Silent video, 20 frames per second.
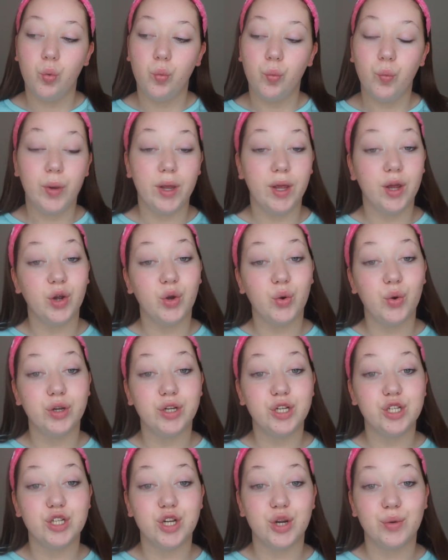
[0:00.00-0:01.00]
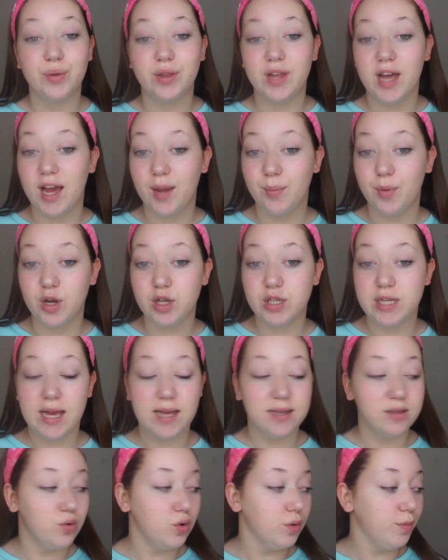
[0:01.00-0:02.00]
We are going to start with the eyebrows
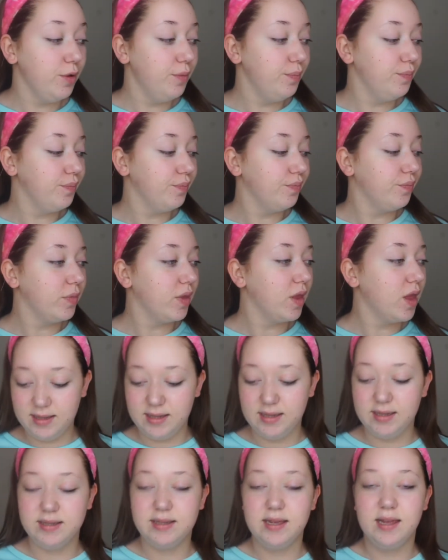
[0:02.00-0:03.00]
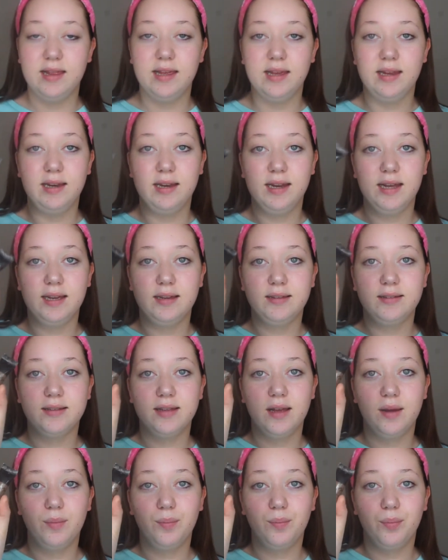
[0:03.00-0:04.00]
as normal. Is it the NYX
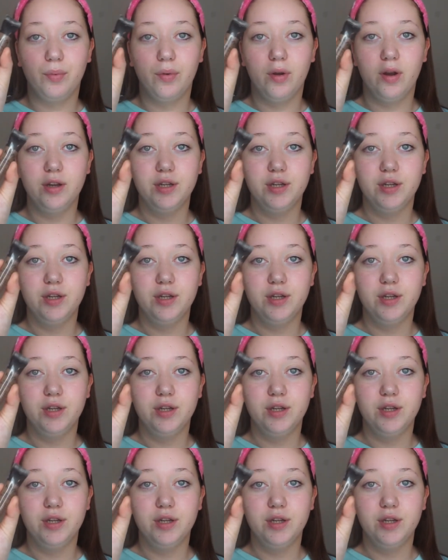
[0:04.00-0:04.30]
brow